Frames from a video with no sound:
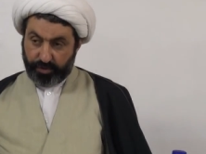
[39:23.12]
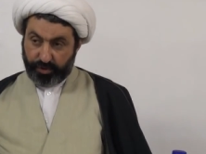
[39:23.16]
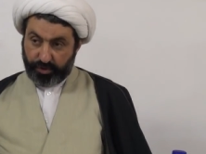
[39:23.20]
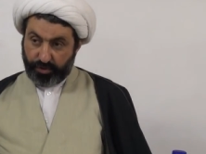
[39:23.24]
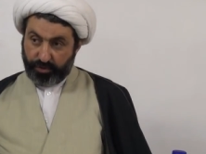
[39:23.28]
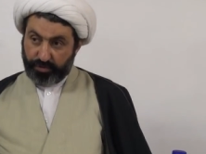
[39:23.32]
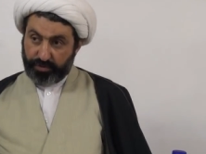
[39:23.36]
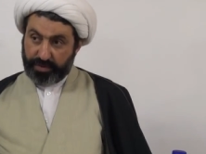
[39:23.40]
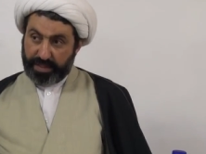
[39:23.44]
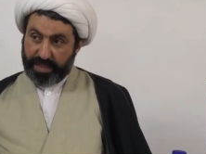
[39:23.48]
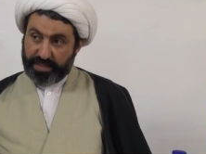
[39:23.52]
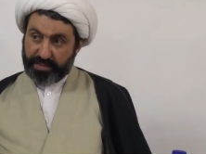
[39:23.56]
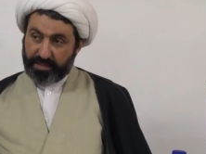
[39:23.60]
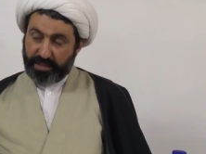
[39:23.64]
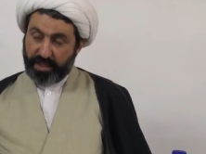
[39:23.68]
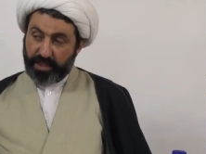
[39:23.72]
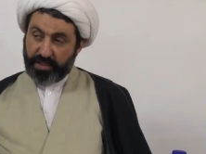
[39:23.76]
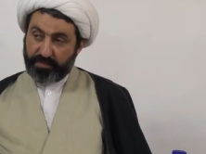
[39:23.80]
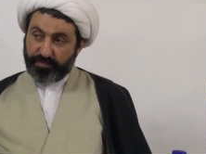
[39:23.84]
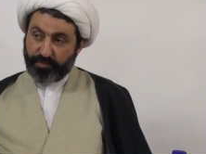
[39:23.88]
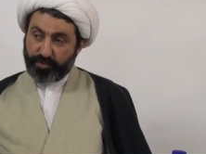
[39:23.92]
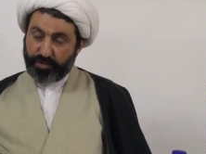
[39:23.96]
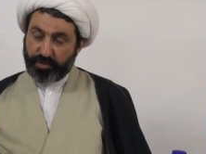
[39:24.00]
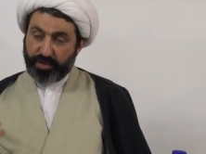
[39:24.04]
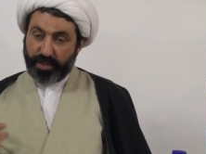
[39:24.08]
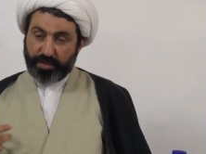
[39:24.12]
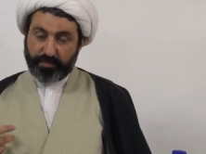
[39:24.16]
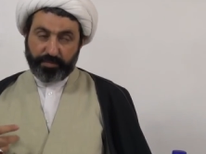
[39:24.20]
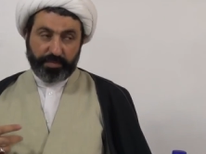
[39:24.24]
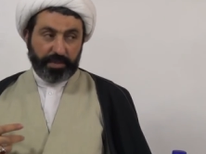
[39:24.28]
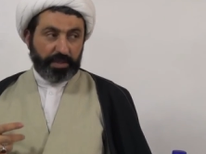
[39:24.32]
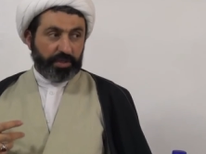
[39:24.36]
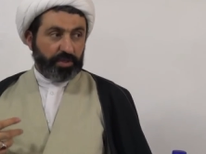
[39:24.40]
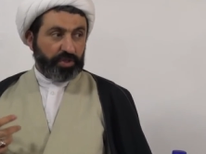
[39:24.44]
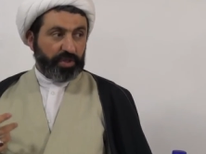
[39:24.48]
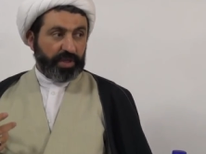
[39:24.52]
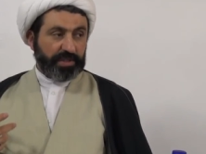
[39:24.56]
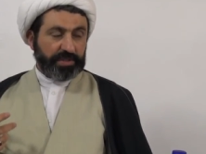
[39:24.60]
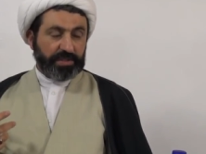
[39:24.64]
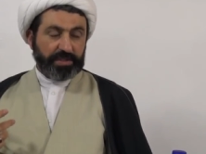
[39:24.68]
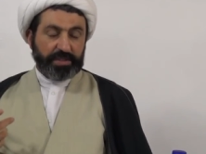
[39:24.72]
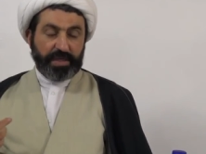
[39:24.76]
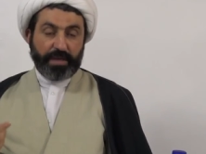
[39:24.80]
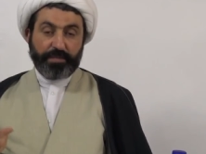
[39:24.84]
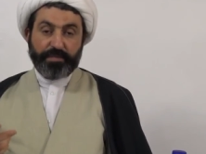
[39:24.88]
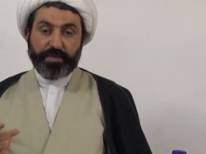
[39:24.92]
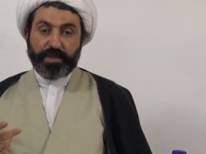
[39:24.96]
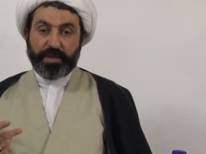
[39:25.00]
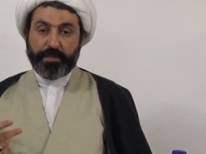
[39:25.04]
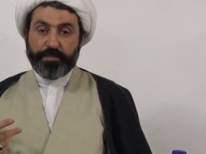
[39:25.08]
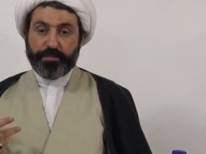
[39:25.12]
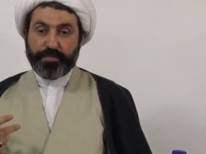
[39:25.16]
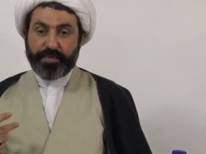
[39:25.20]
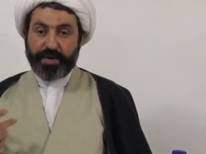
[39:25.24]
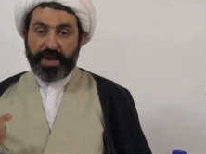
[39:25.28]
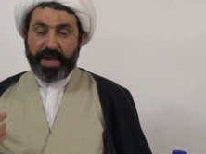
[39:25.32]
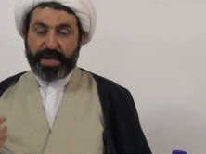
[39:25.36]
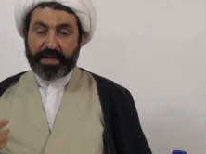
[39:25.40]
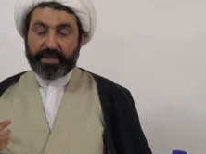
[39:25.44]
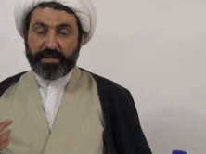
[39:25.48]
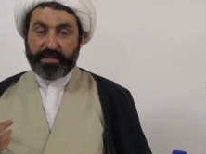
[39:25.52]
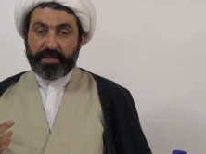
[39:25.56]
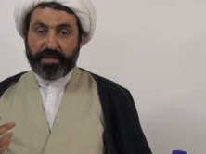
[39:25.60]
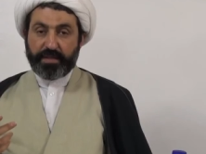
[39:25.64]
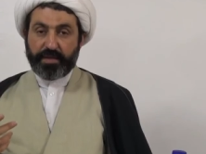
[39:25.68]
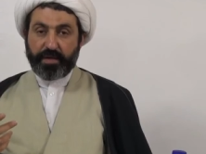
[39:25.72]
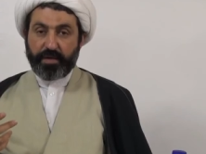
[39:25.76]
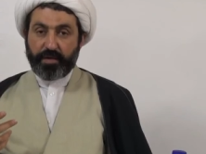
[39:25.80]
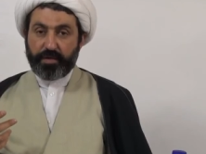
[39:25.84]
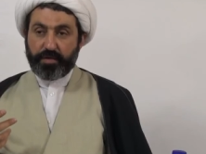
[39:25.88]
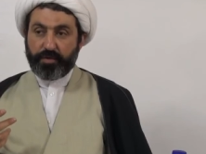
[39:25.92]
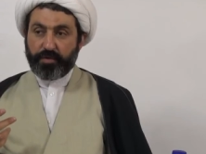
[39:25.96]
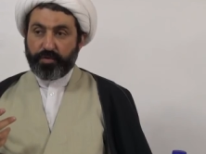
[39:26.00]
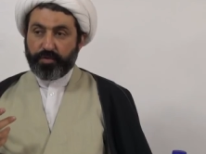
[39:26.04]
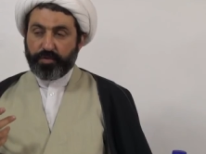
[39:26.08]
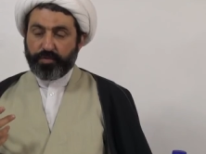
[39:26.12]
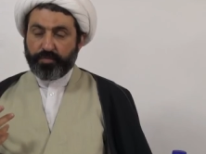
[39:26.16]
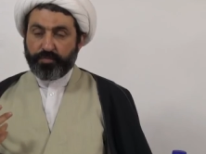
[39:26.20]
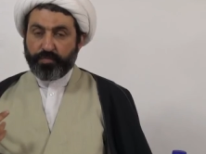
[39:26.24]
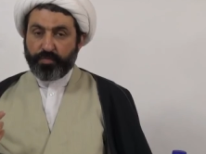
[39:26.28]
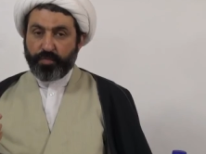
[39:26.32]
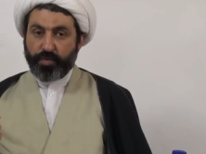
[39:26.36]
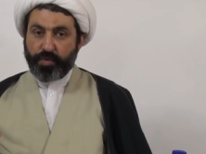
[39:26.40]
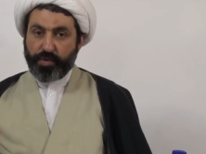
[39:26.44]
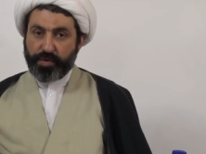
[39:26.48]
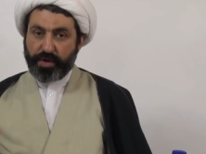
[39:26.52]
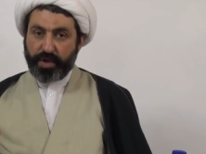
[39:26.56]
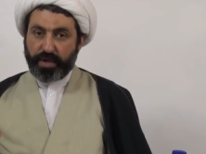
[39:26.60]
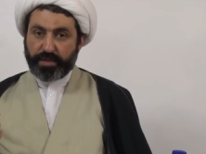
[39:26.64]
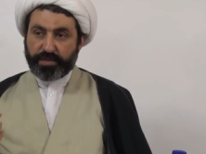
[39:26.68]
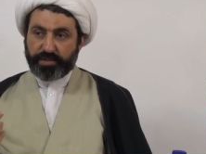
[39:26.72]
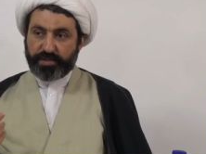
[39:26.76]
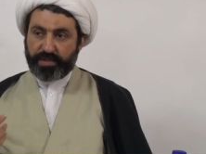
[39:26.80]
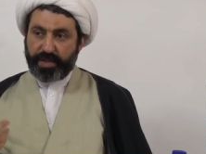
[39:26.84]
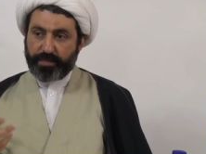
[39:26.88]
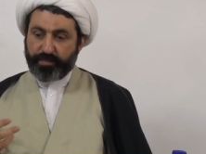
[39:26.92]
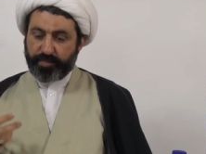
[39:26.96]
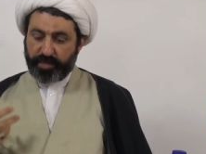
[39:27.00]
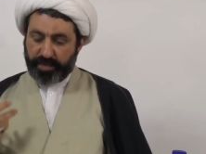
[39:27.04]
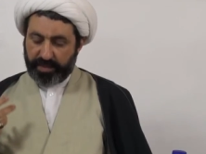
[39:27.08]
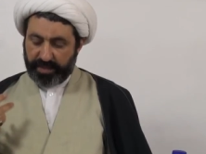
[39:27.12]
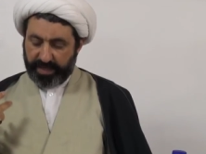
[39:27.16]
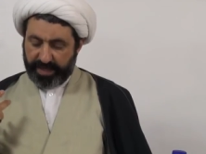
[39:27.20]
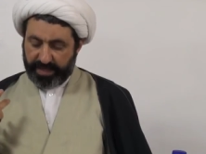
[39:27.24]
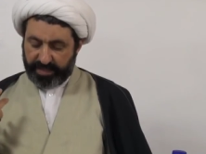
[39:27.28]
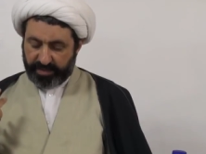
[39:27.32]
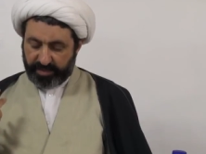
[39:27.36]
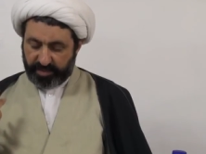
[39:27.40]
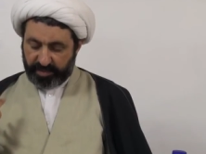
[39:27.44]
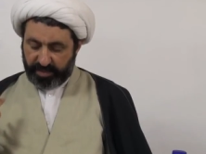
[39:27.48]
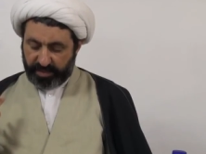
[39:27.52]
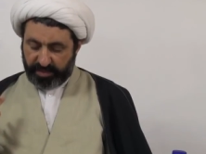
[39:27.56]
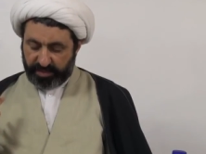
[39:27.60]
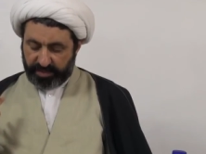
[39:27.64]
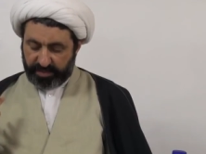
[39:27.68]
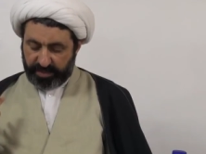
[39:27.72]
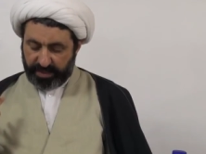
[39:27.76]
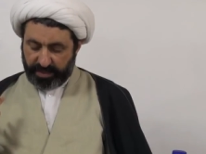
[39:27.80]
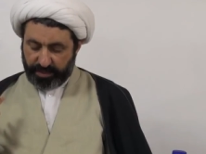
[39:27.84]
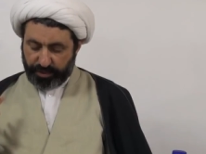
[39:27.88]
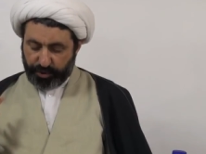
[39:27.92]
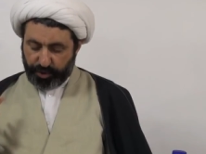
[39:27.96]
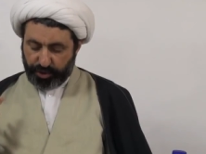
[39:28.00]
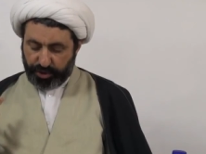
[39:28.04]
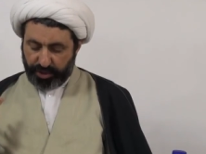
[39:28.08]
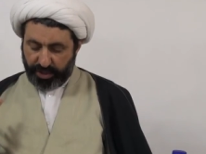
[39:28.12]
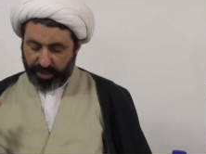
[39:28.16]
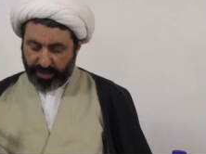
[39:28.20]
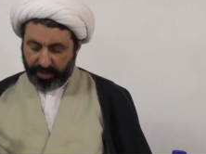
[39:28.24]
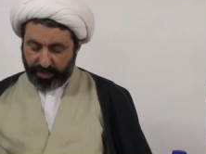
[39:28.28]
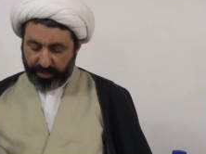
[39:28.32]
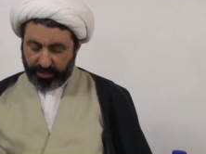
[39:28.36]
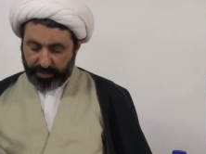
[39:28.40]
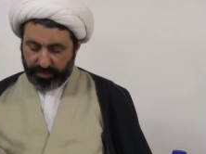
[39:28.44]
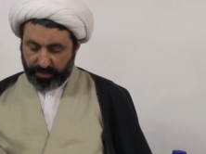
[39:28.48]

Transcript: so that it would not be just something practical or moral, something existential.